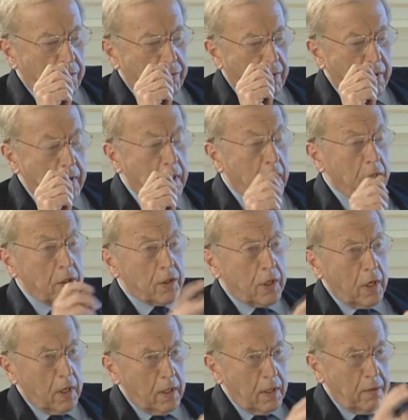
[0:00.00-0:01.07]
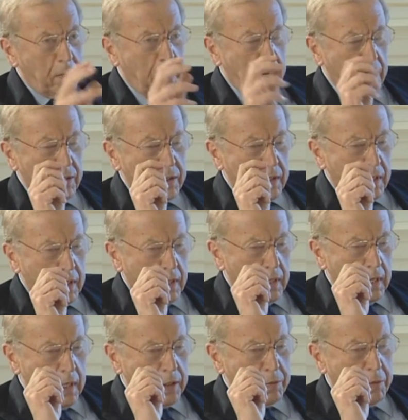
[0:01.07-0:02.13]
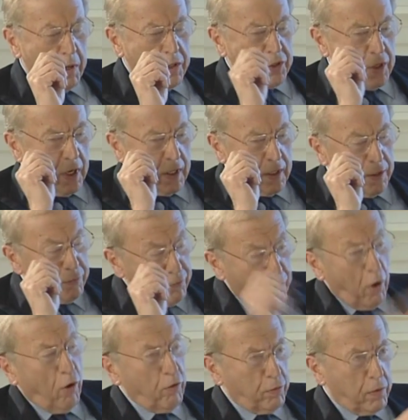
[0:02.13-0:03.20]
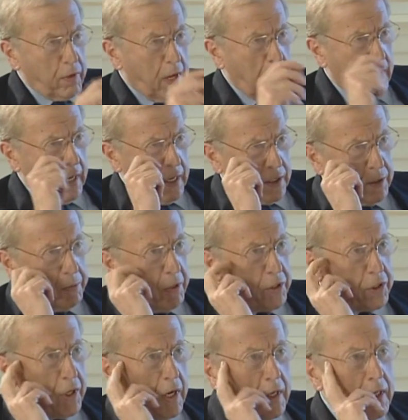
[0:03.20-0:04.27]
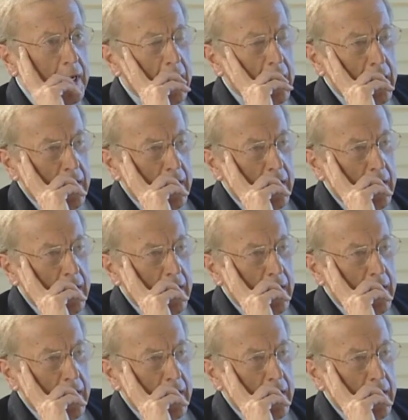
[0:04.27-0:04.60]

very concerned about Azerbaijan and involved with Azerbaijan,